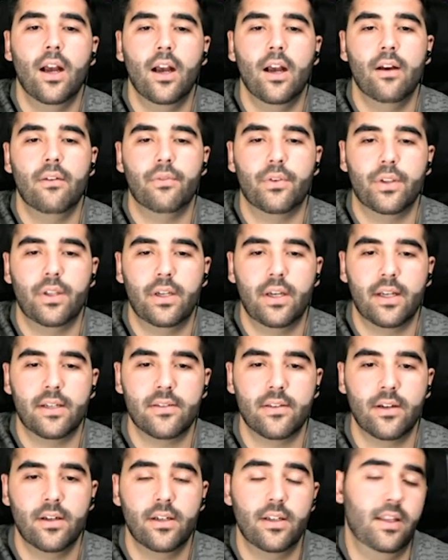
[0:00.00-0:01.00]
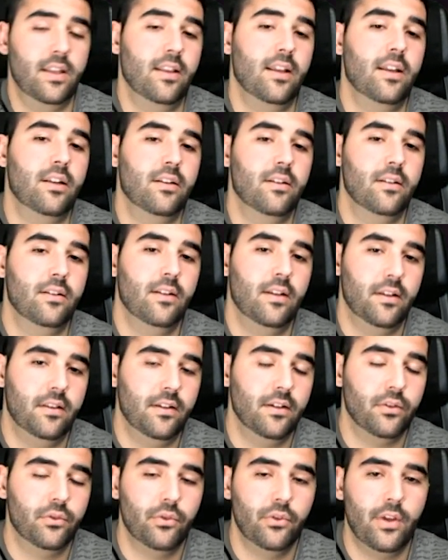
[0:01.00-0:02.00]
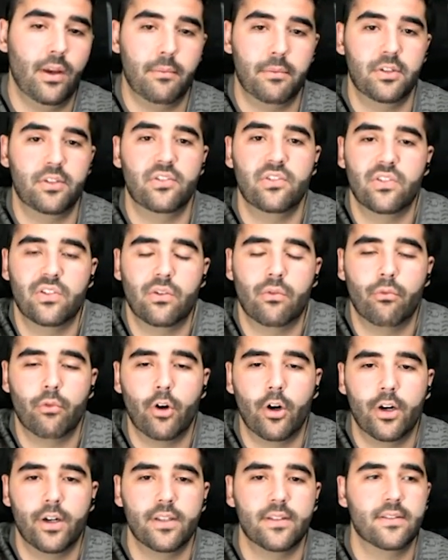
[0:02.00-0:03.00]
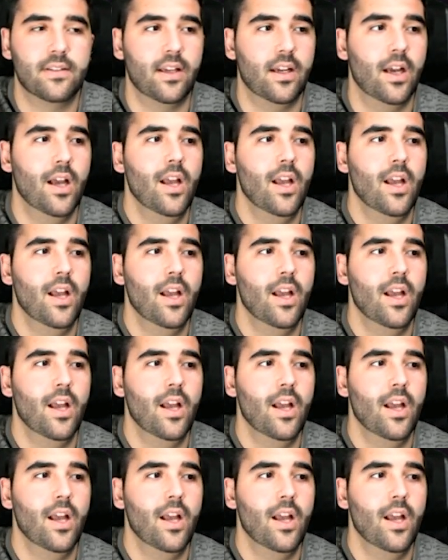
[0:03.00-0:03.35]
for the next turn. And then the deal 2 damage is the Roar. It's a